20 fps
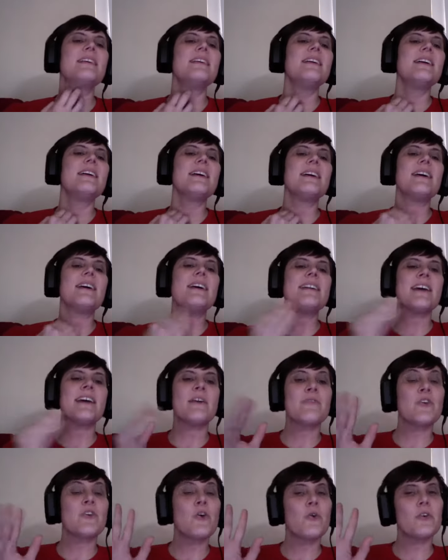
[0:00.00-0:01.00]
Now,
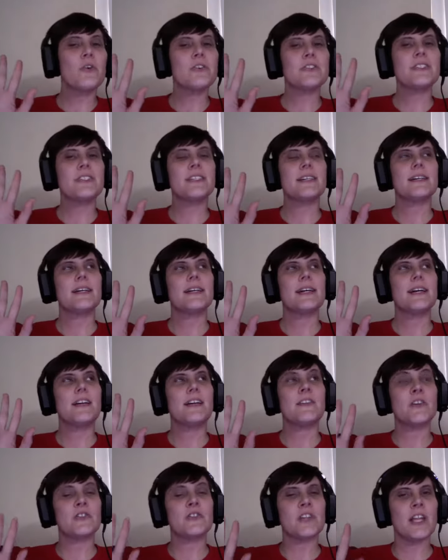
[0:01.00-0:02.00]
of course,
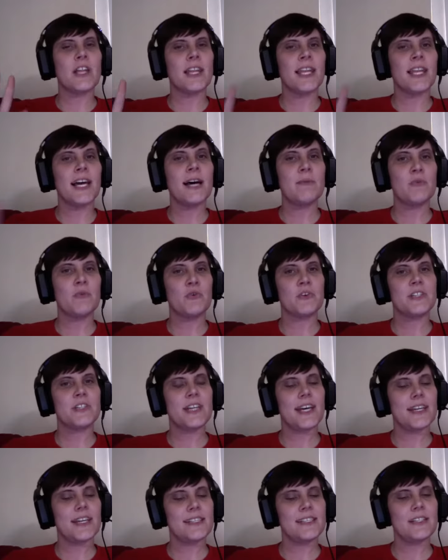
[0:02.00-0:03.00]
there's a lot more to
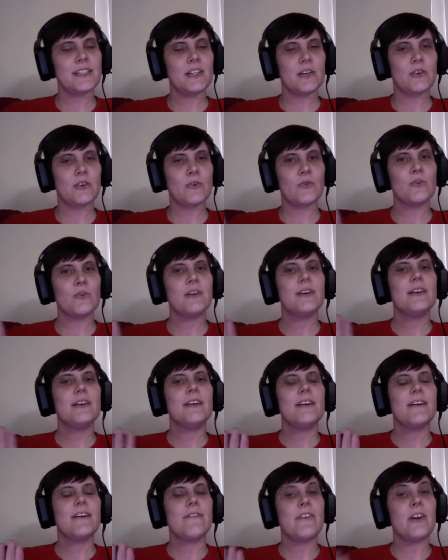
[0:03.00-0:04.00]
SEO
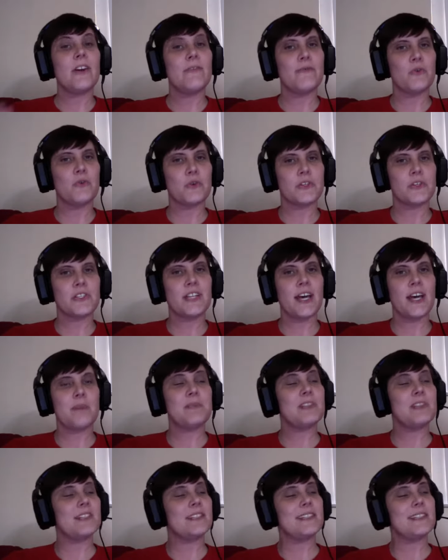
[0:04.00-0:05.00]
than 4
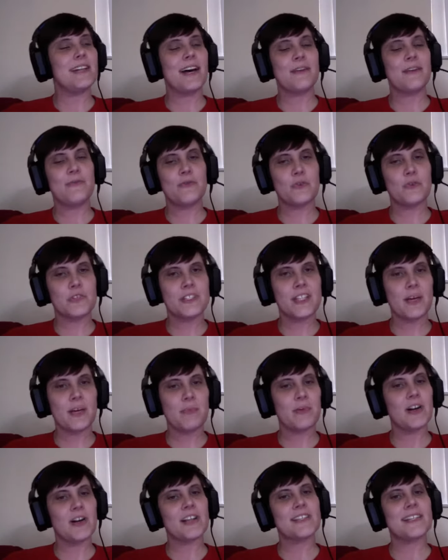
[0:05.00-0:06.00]
steps. It is not a
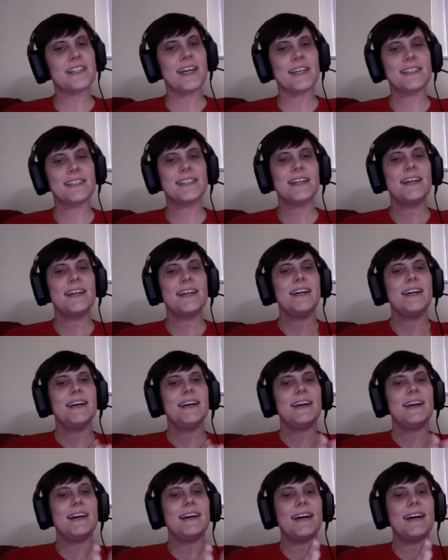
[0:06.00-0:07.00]
4-step process.
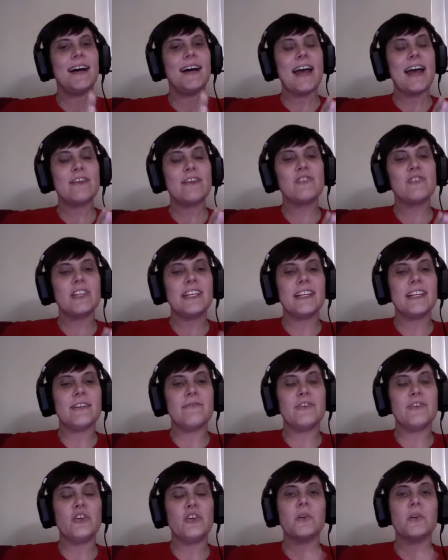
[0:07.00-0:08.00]
Actually, a
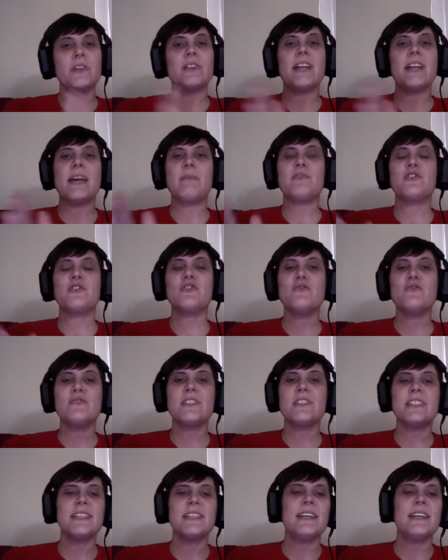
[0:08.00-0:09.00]
viewer named Susan